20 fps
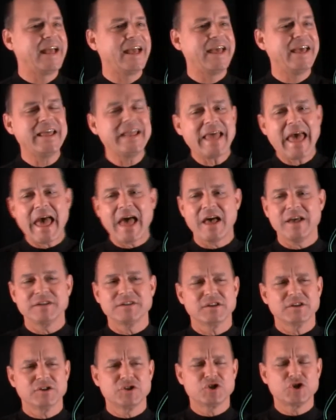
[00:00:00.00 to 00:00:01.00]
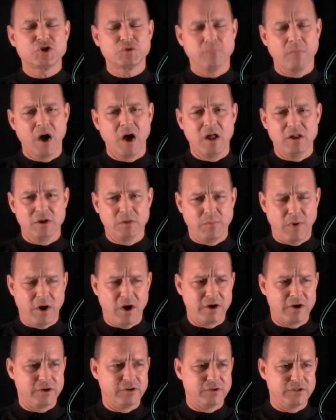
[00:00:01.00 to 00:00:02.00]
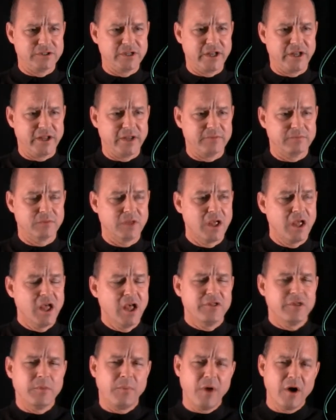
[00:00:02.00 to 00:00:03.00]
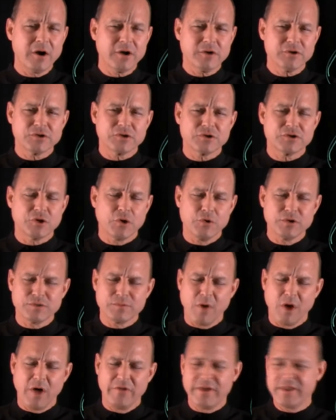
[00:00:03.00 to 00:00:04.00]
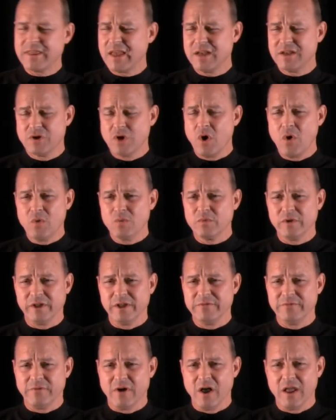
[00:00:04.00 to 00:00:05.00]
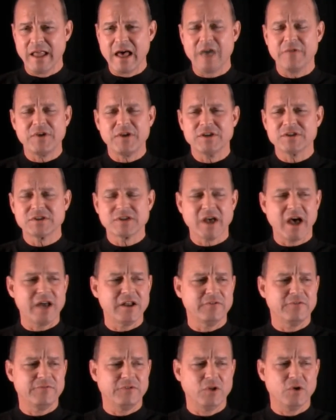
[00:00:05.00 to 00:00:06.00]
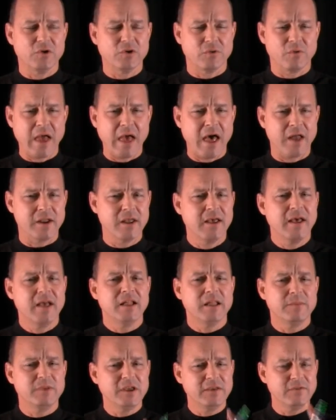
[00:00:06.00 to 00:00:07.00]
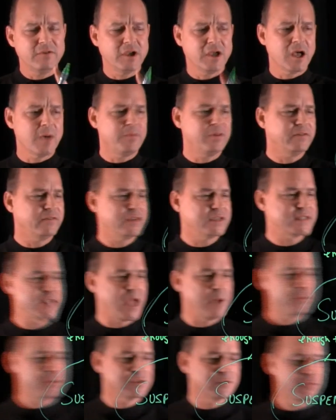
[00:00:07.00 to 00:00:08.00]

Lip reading: it has smaller particles in it. The particles are so small that they don't really fall out, they just kind of float around. Let me give you a couple of examples